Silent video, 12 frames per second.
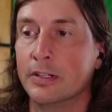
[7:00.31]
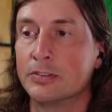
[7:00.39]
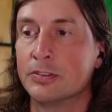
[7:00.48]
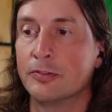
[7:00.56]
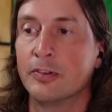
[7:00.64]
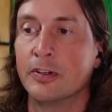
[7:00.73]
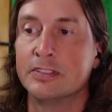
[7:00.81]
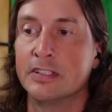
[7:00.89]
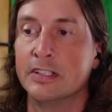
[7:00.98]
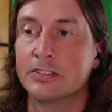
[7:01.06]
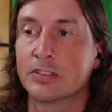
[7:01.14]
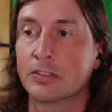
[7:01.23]
Here's the
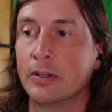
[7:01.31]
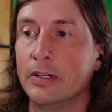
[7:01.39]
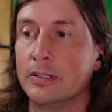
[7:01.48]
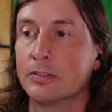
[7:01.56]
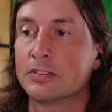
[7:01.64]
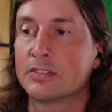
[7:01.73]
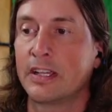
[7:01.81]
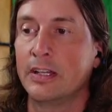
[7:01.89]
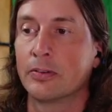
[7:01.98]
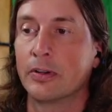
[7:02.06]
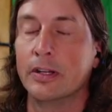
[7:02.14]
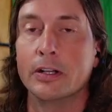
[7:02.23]
funds, and there's a great little
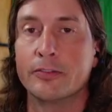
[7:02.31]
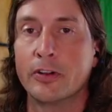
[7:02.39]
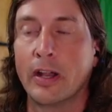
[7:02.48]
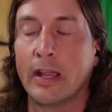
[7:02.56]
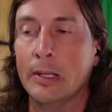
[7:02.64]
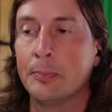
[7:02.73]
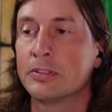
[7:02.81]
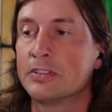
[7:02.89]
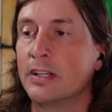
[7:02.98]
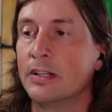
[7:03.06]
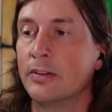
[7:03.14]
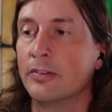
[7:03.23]
scale right here for
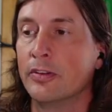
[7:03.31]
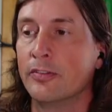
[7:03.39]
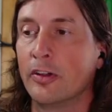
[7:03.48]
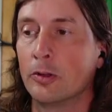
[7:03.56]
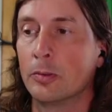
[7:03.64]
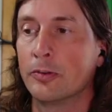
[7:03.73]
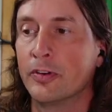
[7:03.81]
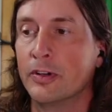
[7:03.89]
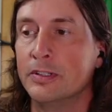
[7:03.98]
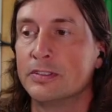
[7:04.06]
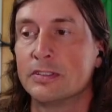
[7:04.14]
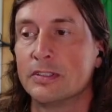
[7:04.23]
8% of the available
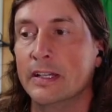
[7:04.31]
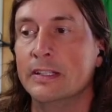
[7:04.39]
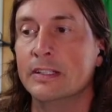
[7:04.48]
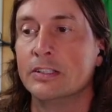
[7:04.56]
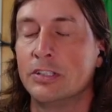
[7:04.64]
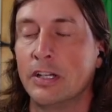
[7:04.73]
funds in